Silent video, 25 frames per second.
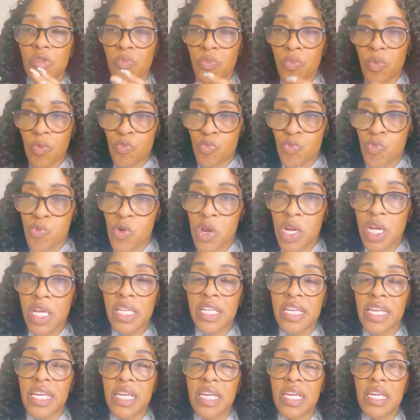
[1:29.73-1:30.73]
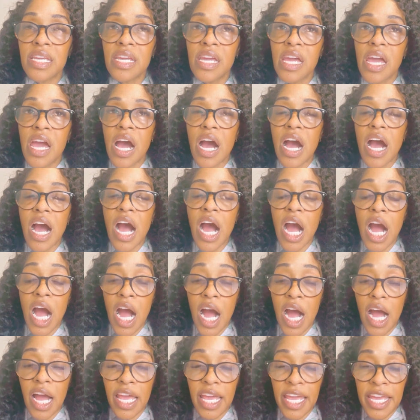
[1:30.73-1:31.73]
really
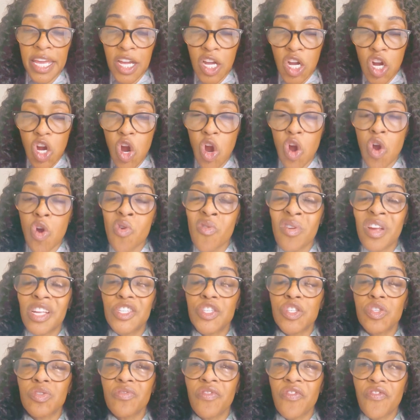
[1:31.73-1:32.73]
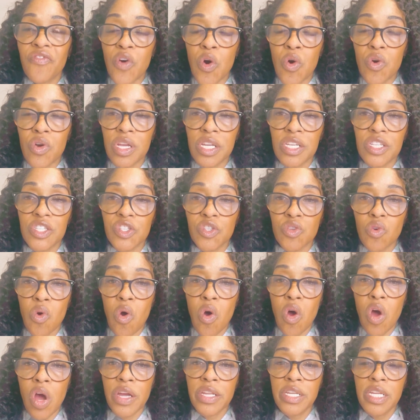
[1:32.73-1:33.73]
uh, encouraged to focus
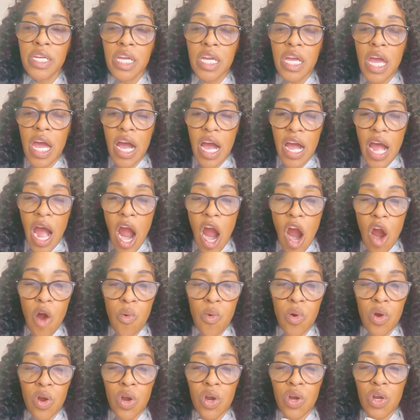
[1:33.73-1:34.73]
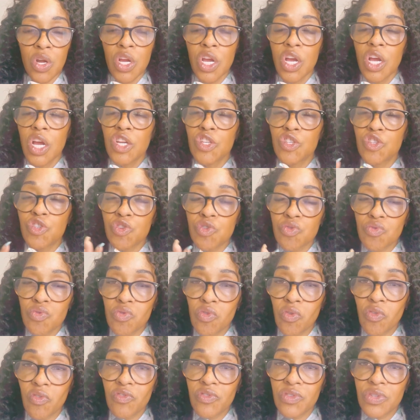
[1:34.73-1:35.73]
on our
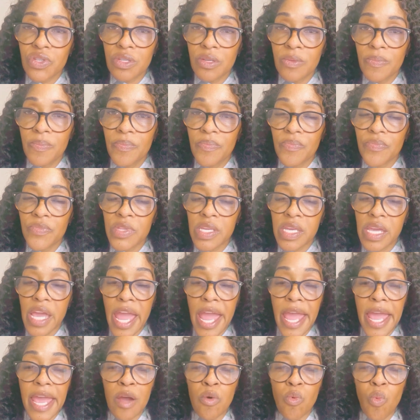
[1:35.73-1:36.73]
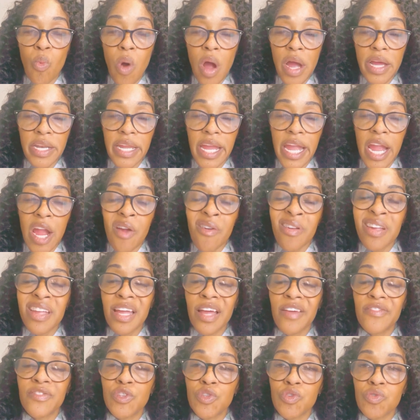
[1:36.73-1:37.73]
truths, okay? And one
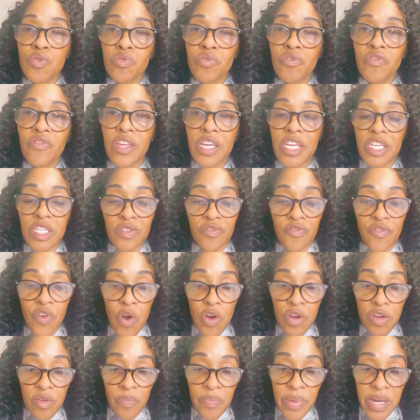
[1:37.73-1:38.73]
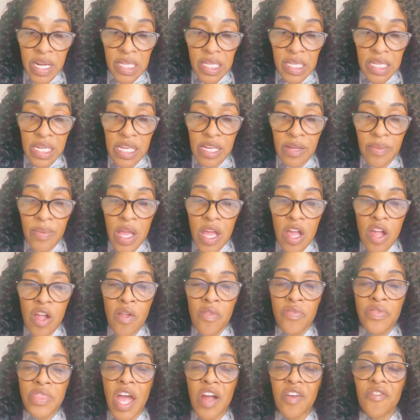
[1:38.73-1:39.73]
area of truth is vulnerability.
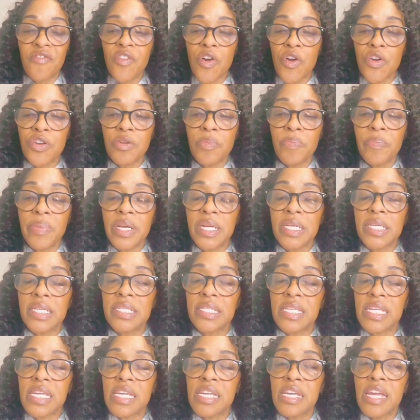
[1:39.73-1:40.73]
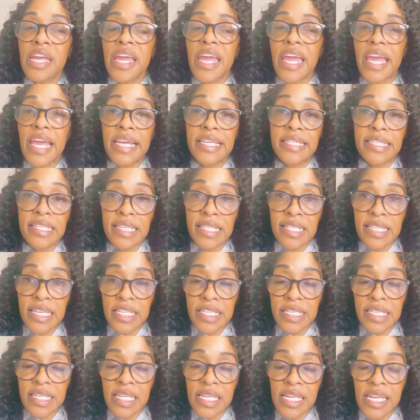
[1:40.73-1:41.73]
Now, vulnerability is
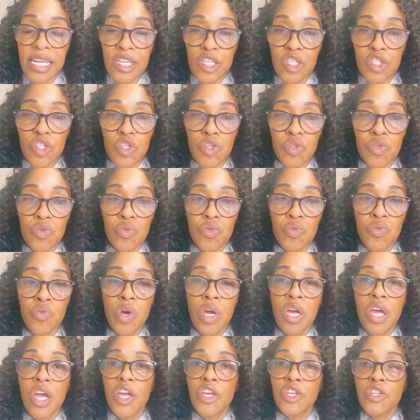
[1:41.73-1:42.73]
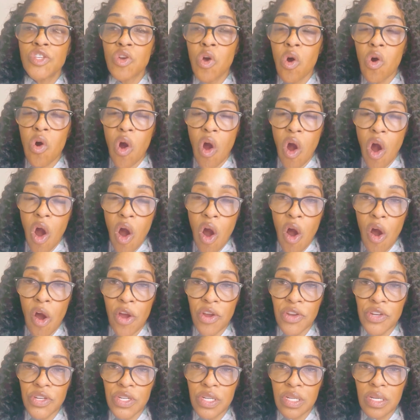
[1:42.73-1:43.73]
listening to your
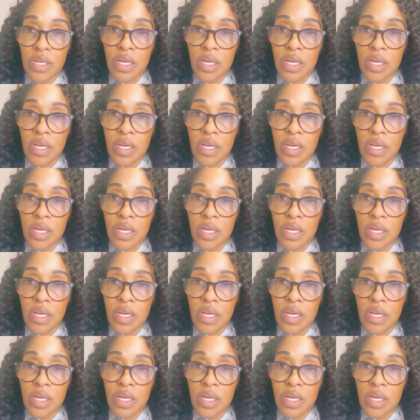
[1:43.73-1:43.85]
heart,